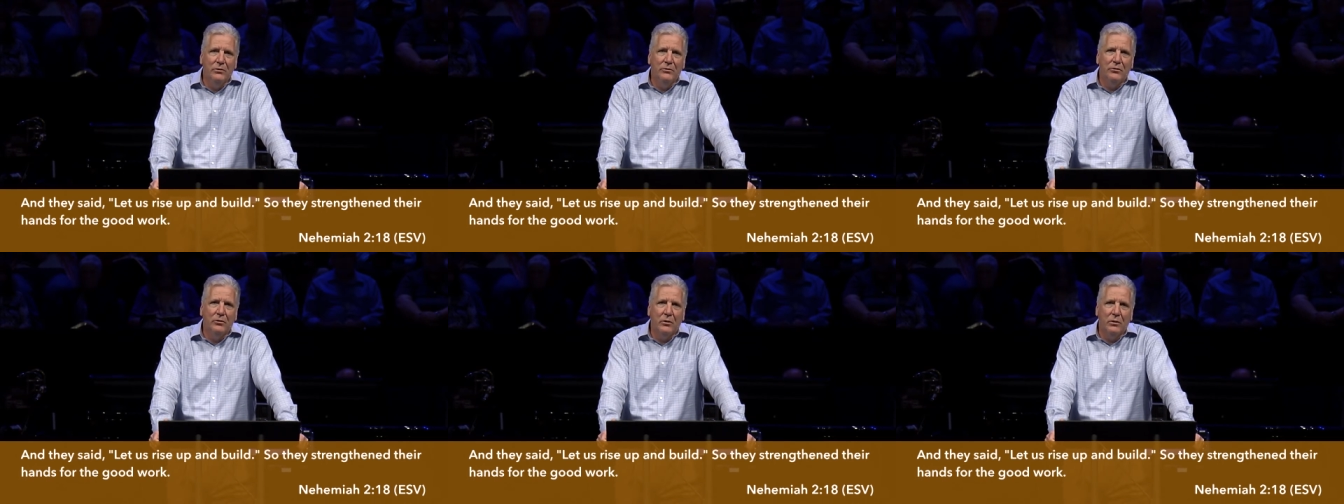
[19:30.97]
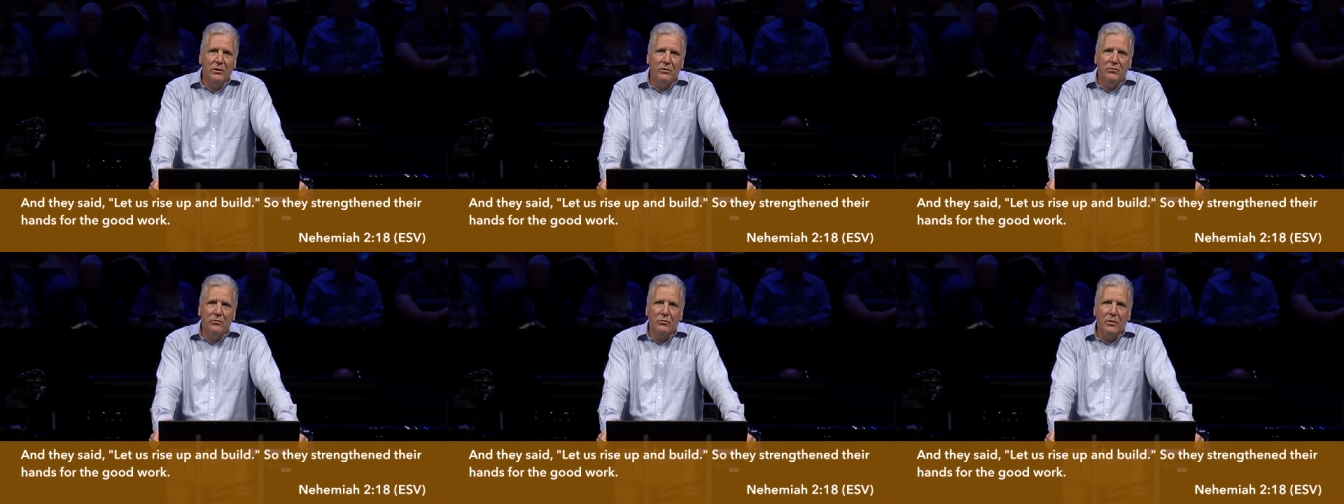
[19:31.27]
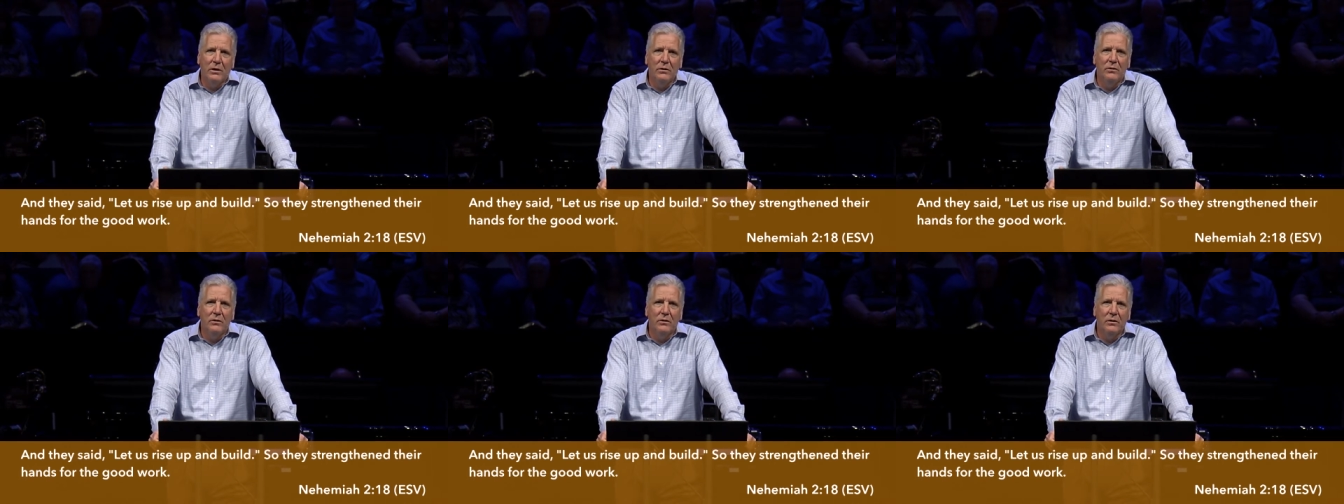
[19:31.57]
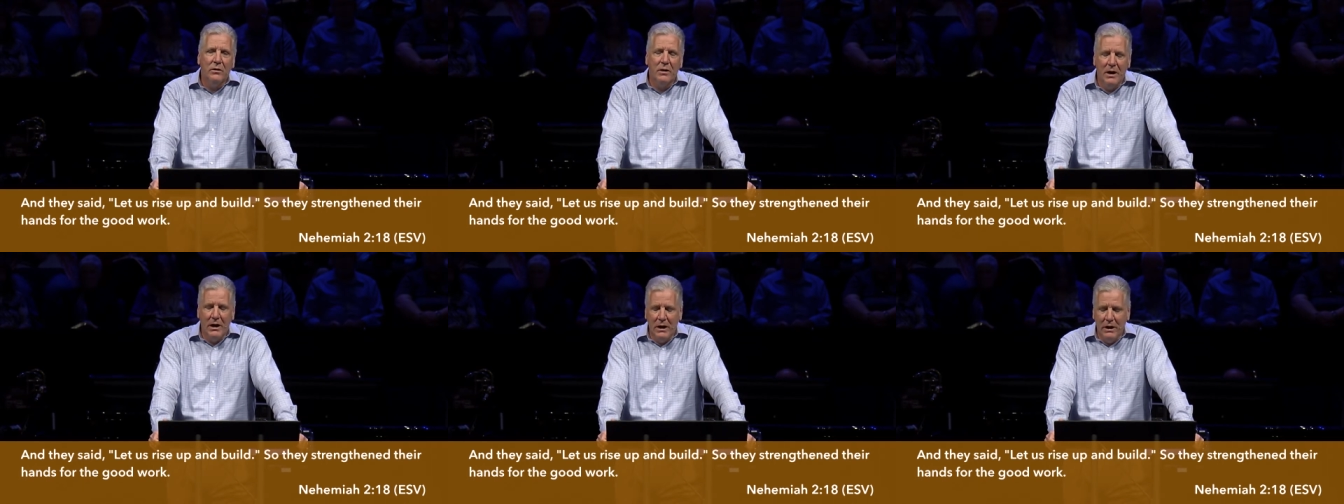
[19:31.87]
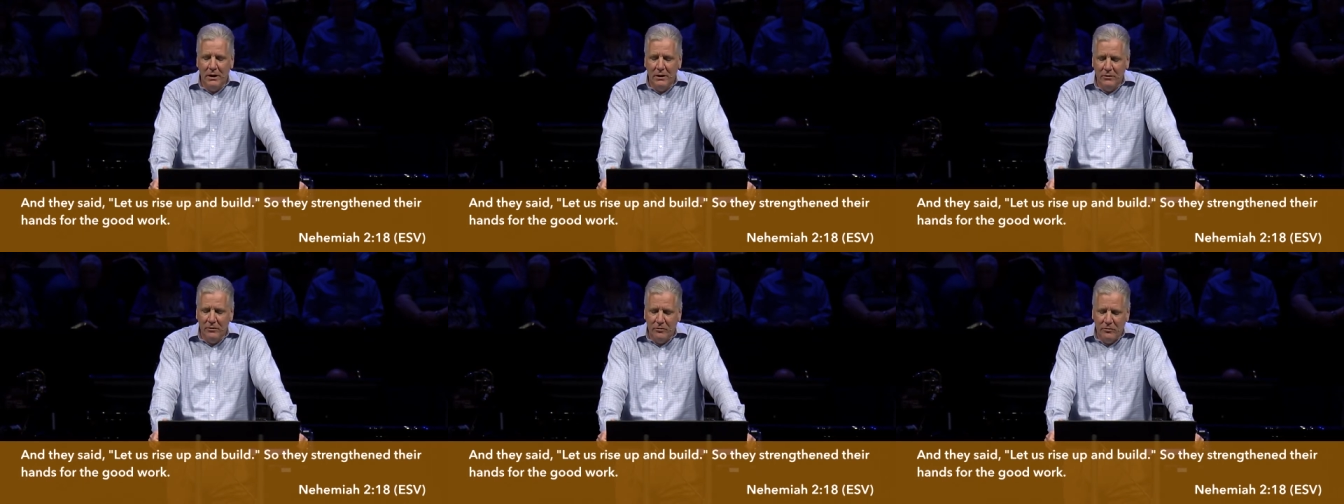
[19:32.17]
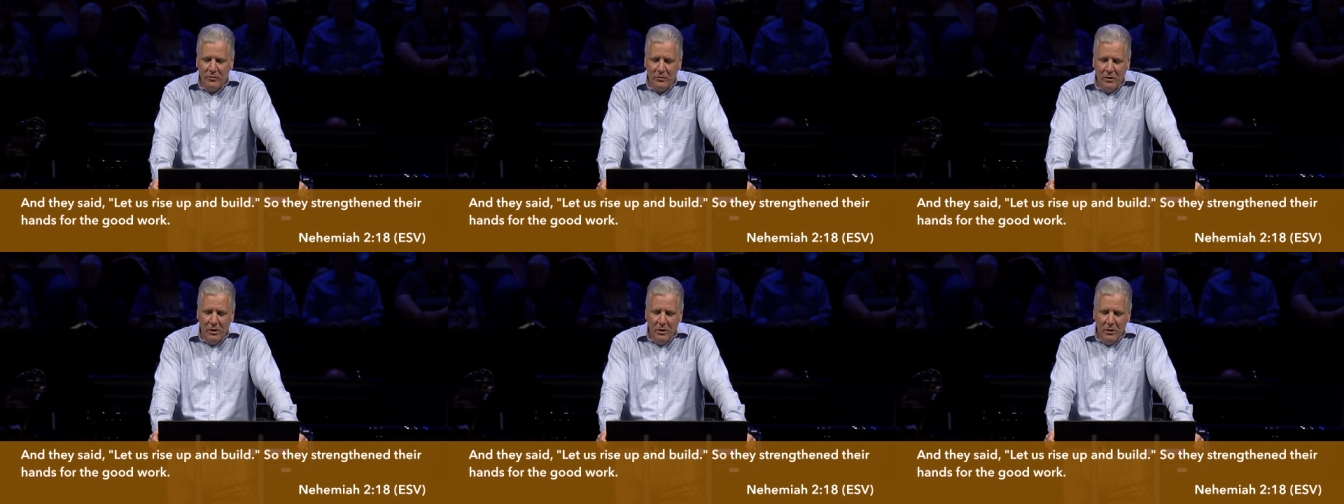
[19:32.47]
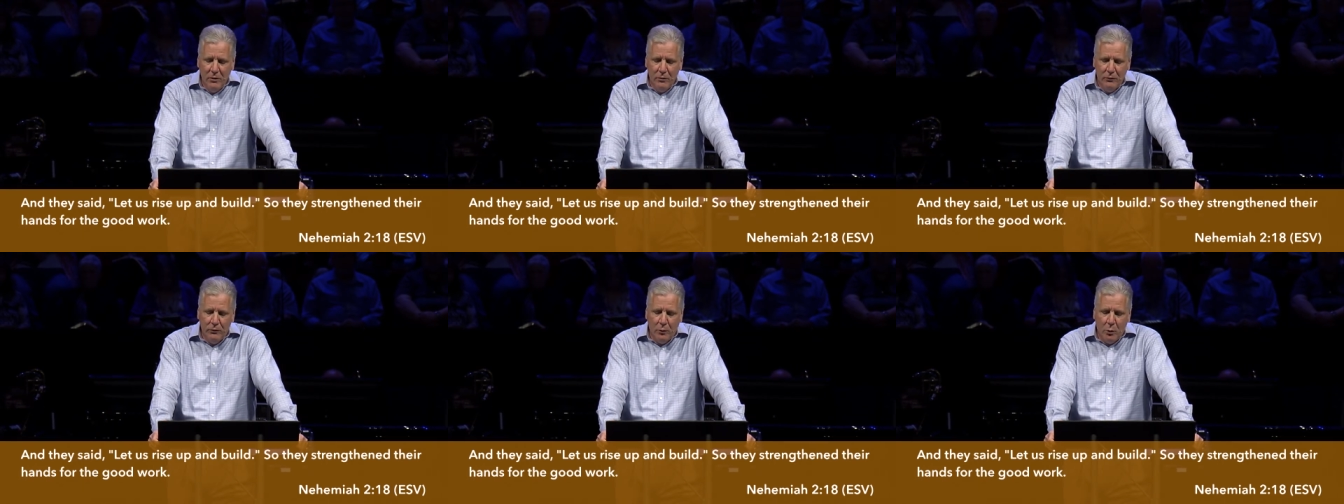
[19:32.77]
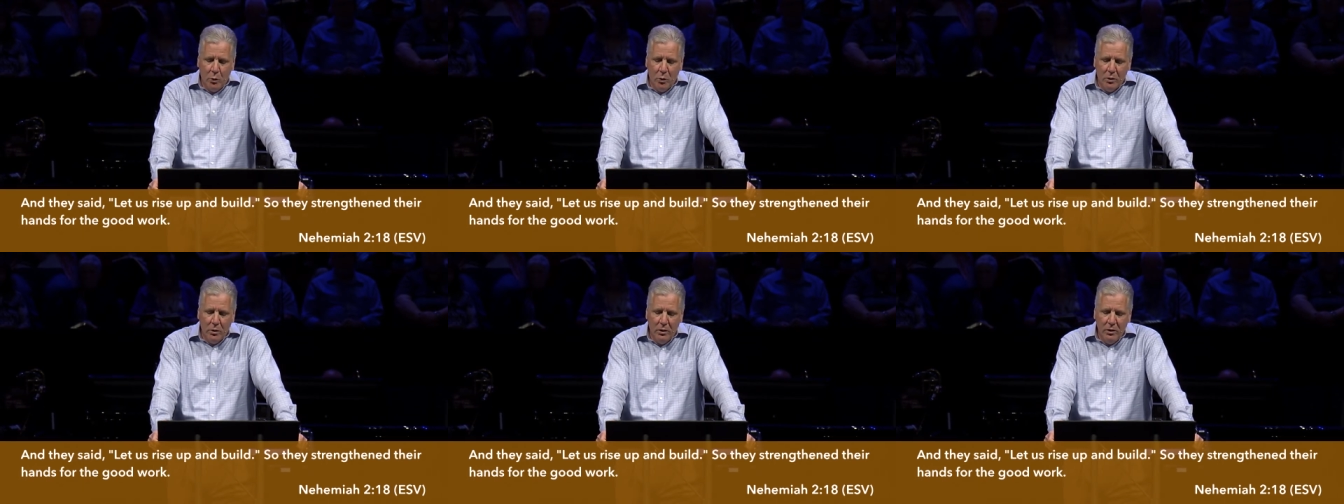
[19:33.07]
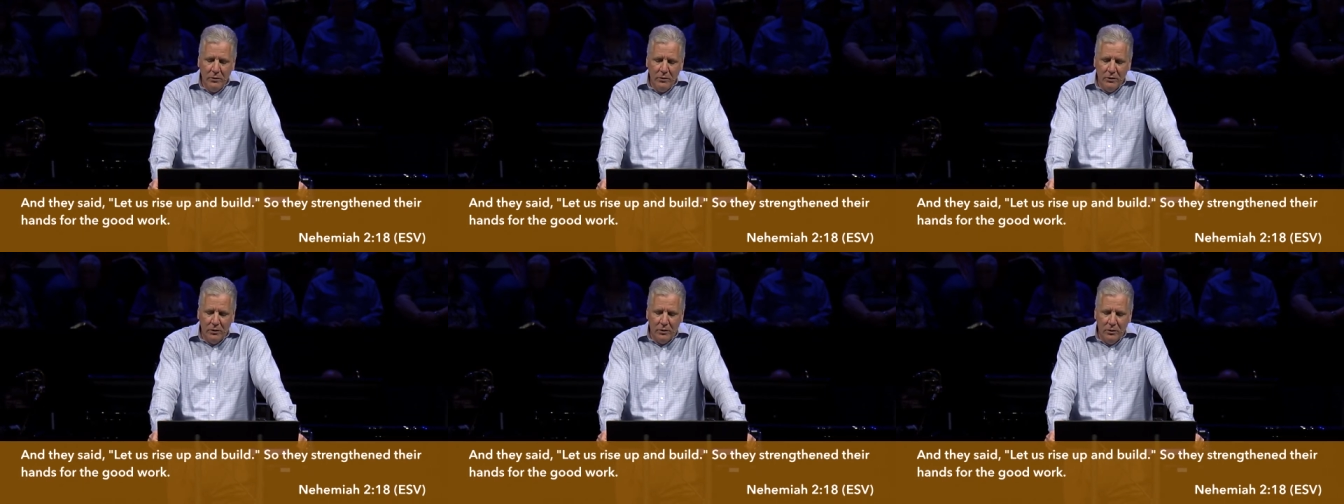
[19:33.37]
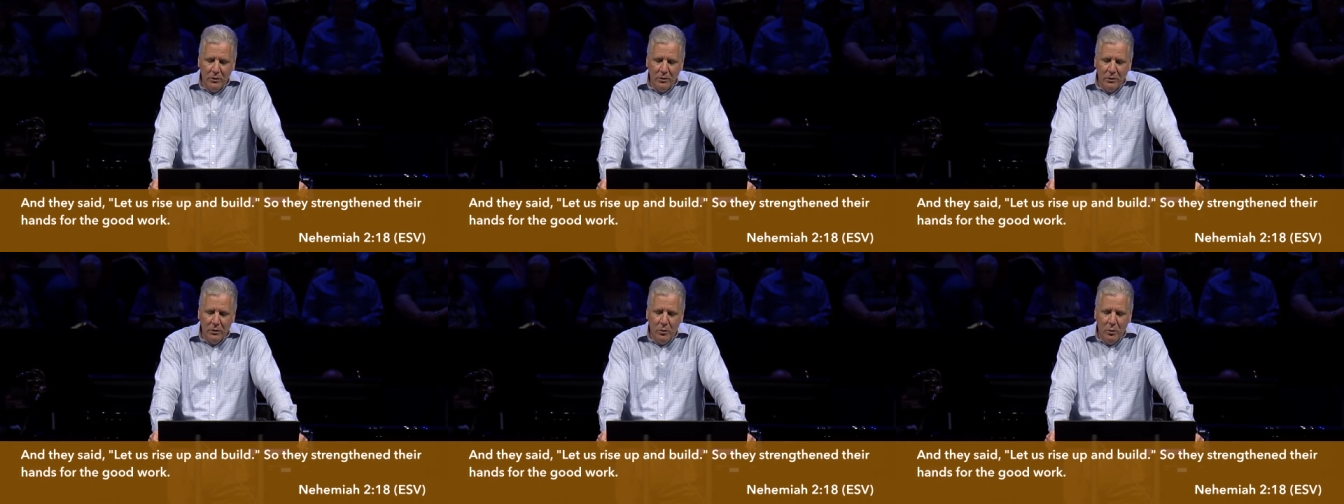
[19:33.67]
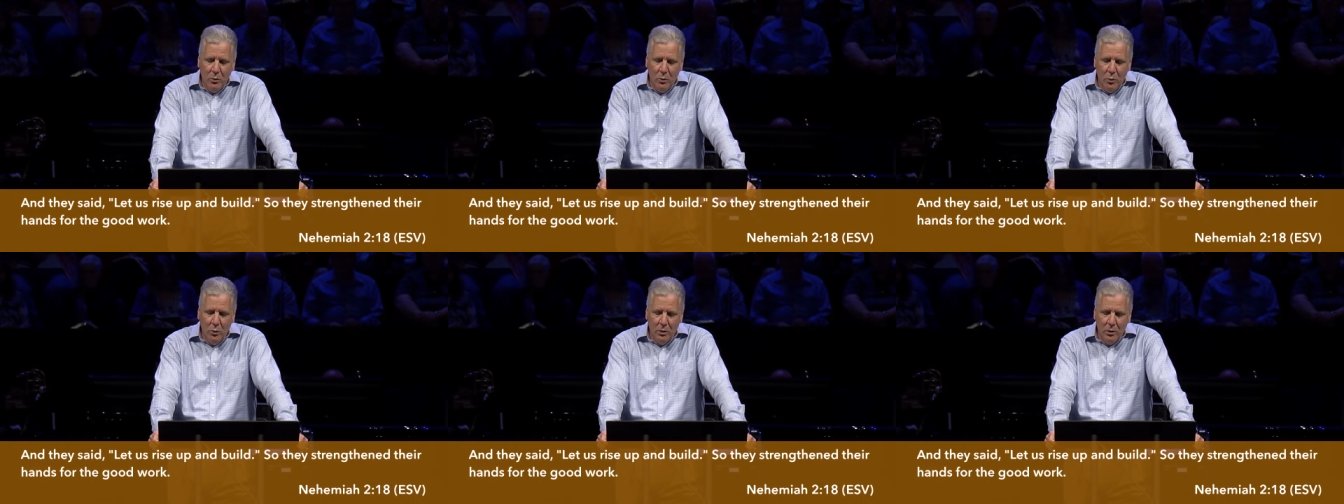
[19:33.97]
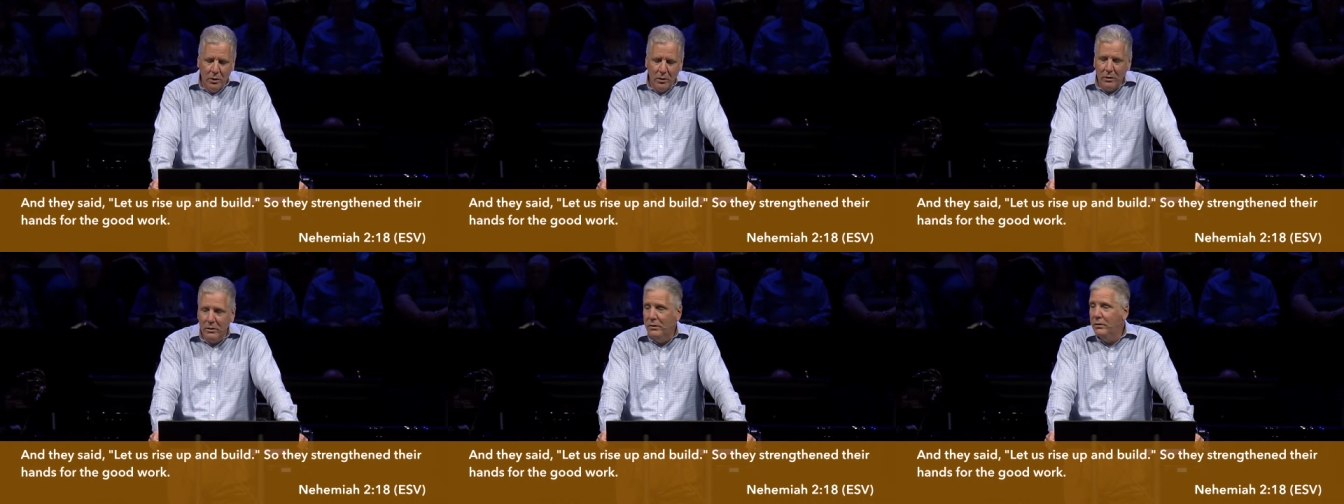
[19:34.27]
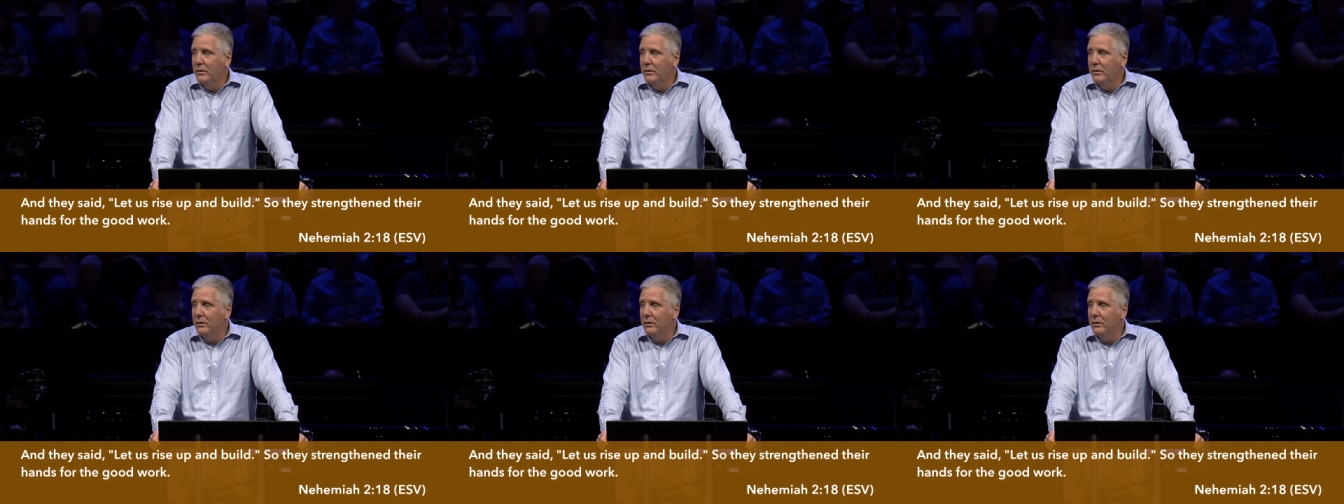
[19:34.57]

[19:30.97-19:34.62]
So they strengthened their hands for the good work.